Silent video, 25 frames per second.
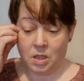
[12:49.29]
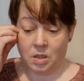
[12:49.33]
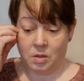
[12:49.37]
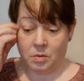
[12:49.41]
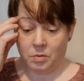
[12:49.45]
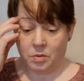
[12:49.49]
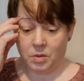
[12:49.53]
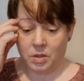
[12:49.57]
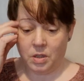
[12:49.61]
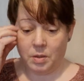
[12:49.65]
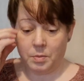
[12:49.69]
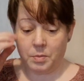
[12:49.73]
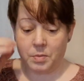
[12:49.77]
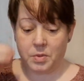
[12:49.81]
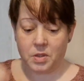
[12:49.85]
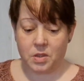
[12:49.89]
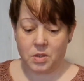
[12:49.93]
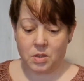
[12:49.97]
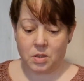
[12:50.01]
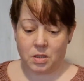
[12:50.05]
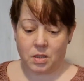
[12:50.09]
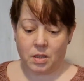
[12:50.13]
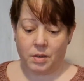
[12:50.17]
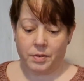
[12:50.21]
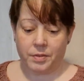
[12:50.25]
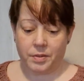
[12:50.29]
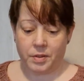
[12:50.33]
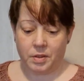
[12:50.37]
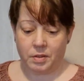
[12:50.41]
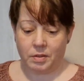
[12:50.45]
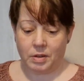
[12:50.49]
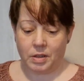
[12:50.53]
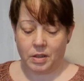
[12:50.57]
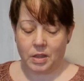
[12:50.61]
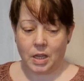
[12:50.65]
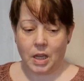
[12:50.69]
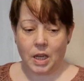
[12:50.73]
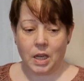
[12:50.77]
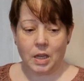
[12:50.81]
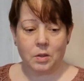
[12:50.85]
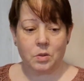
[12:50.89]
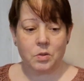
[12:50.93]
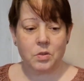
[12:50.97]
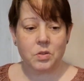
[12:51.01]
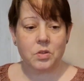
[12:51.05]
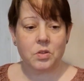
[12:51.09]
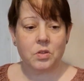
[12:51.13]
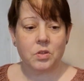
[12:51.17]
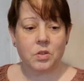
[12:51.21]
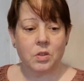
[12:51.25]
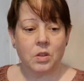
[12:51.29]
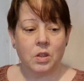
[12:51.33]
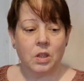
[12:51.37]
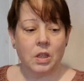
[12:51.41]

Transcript: when I'm scuffing around the house,